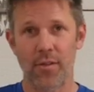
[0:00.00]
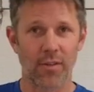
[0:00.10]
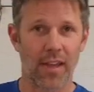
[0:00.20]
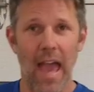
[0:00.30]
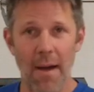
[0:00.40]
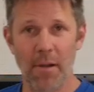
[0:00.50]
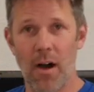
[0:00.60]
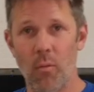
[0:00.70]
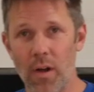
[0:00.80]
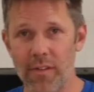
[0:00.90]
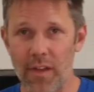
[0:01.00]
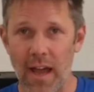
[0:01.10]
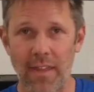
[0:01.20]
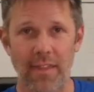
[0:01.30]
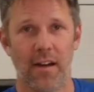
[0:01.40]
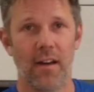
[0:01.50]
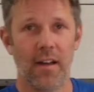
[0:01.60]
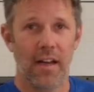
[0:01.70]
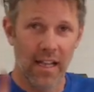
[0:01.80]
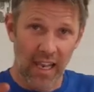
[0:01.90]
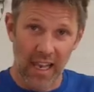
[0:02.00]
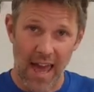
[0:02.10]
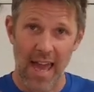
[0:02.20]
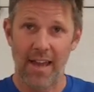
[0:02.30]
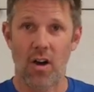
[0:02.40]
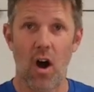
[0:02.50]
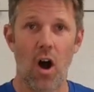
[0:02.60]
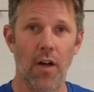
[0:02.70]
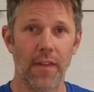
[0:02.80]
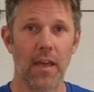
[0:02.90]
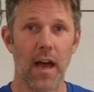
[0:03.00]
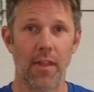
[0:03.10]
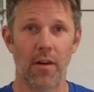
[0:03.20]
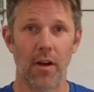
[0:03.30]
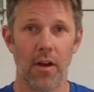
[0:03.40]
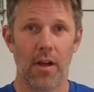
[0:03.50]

There's a cabinet on one side, the leg on the other.